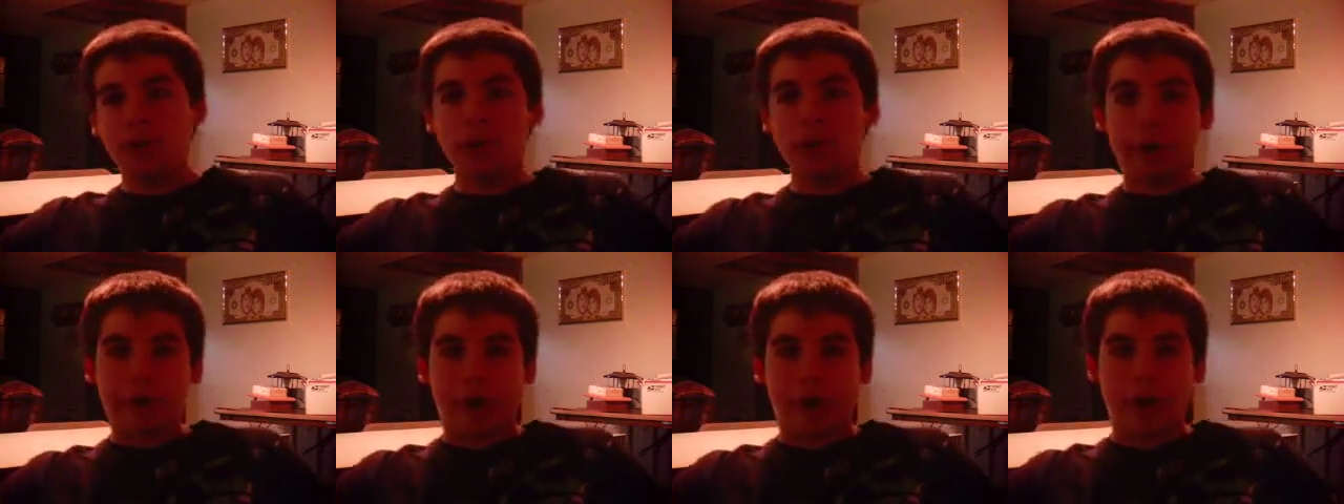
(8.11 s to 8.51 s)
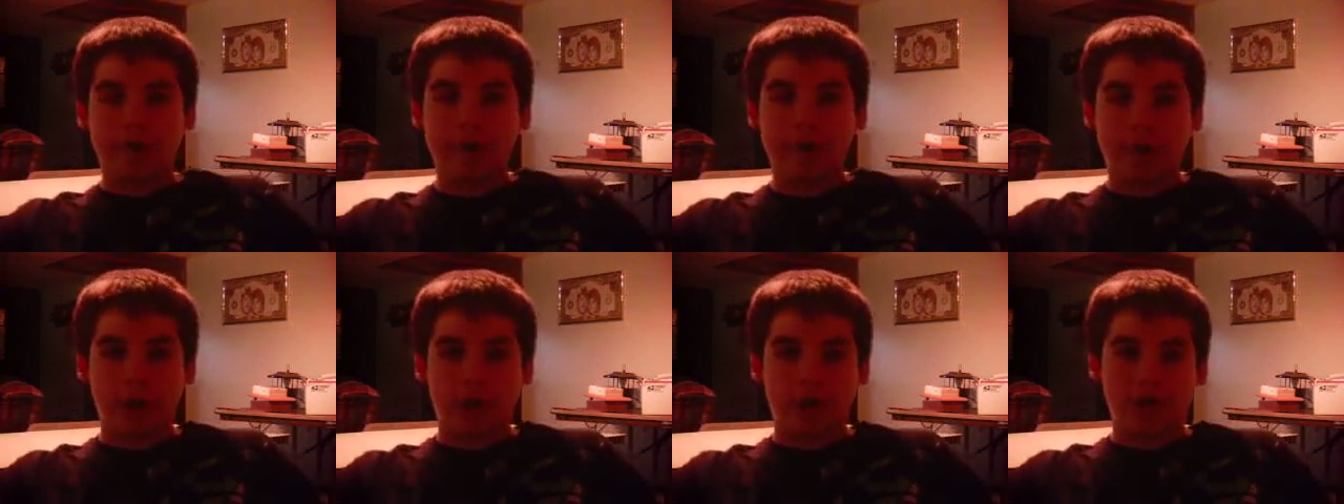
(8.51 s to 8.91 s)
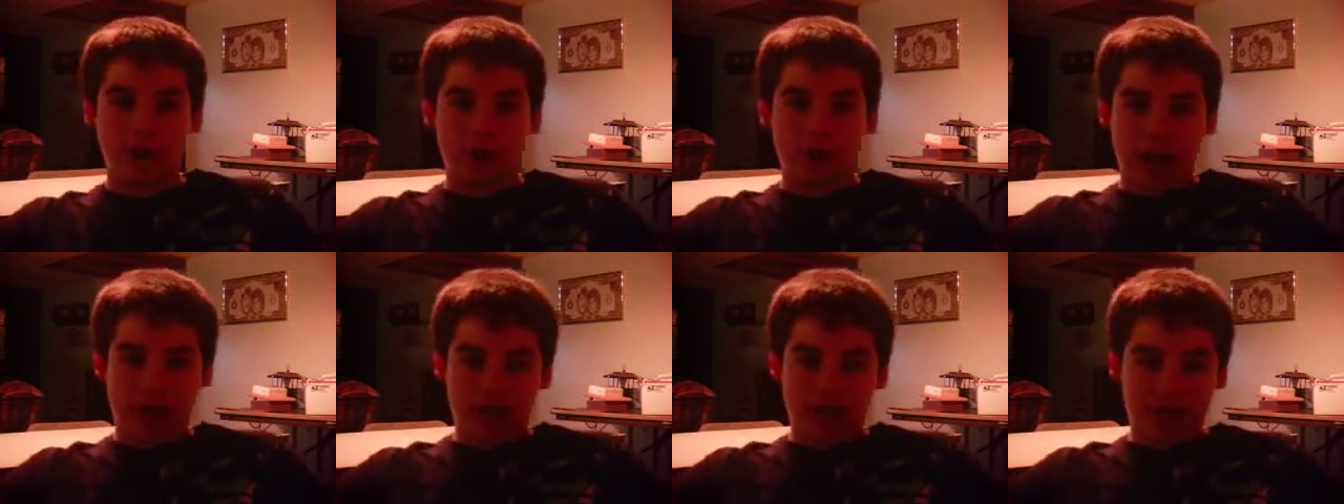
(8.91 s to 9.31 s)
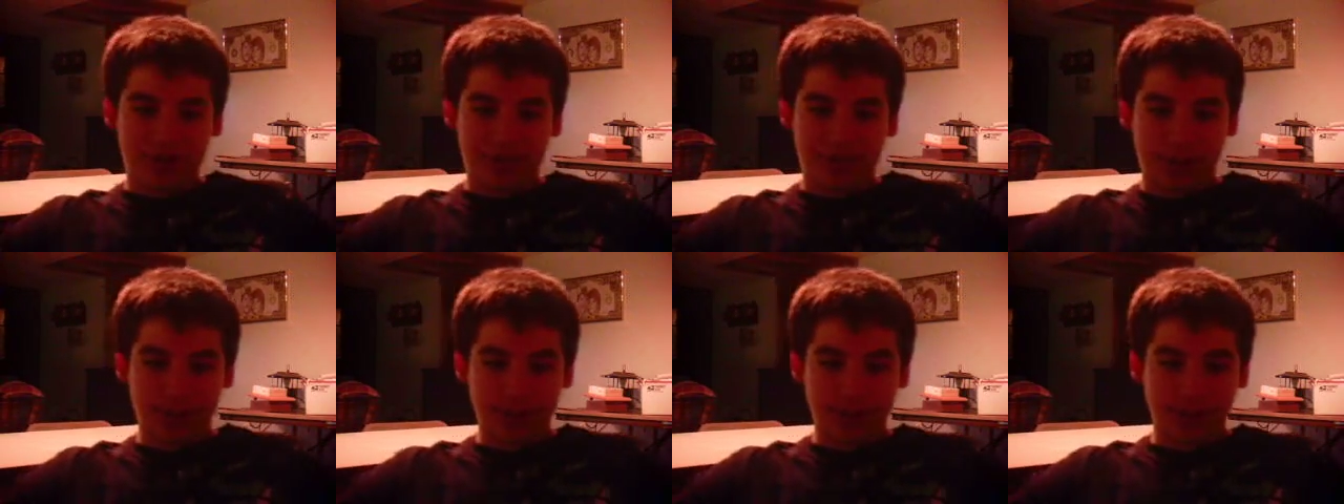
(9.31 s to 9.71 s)
are coming on July
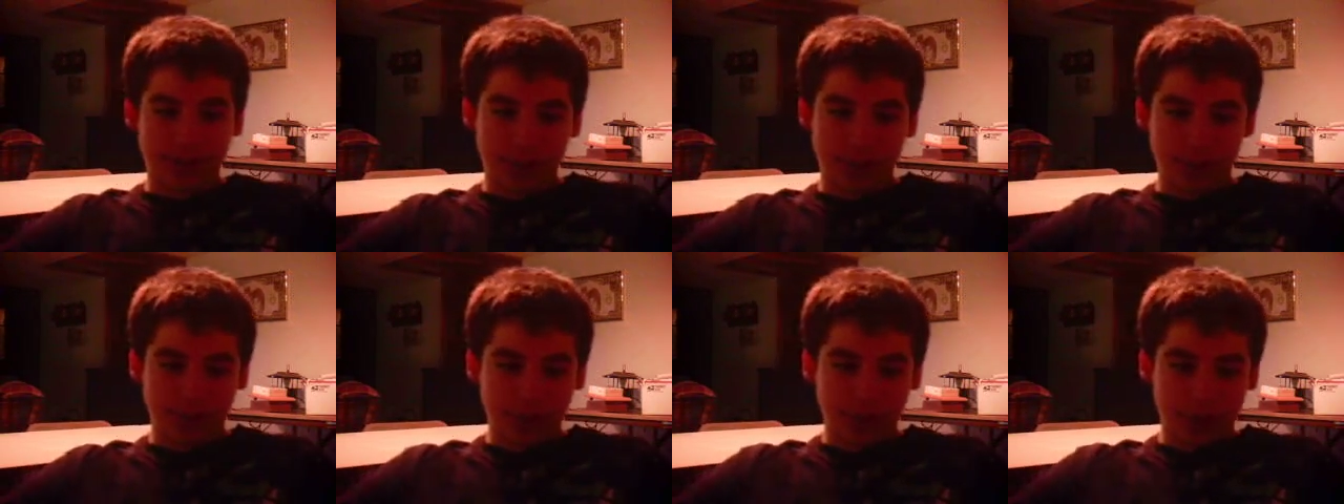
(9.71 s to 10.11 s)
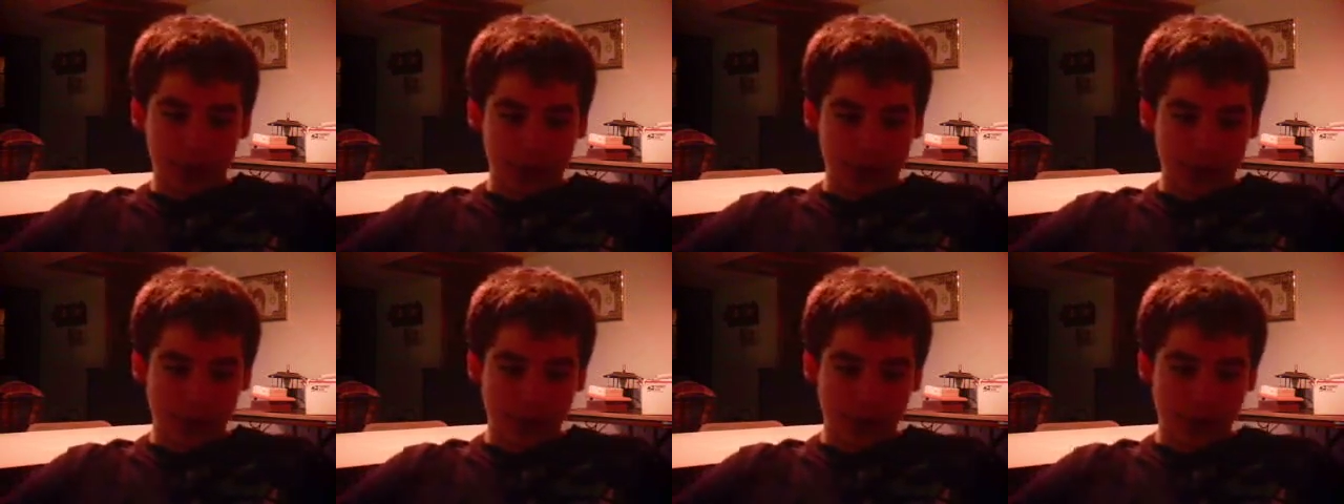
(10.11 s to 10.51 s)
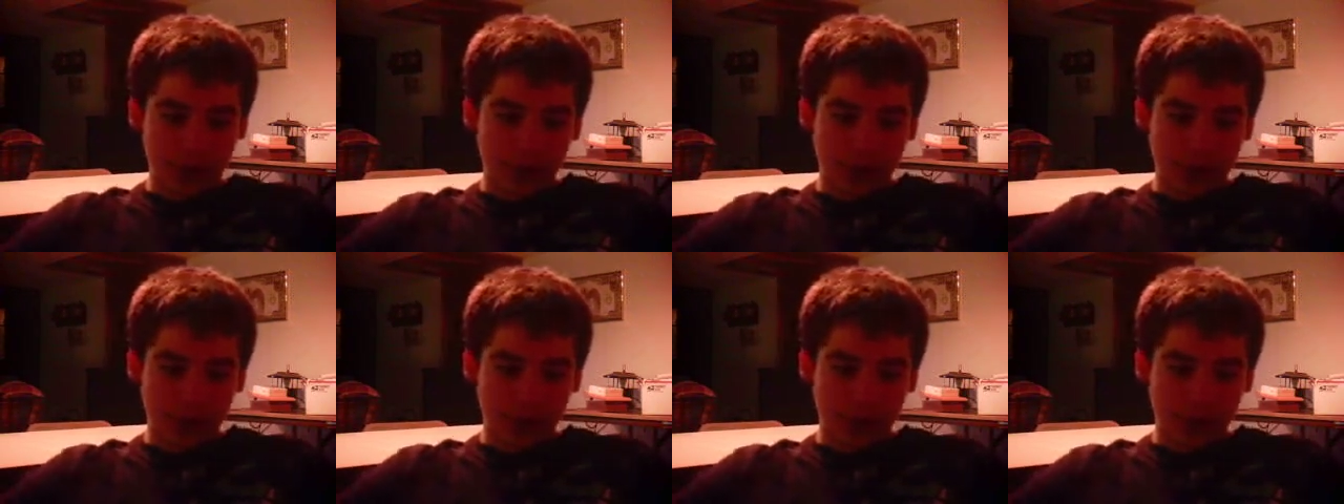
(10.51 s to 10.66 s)
7th, I'm pretty sure.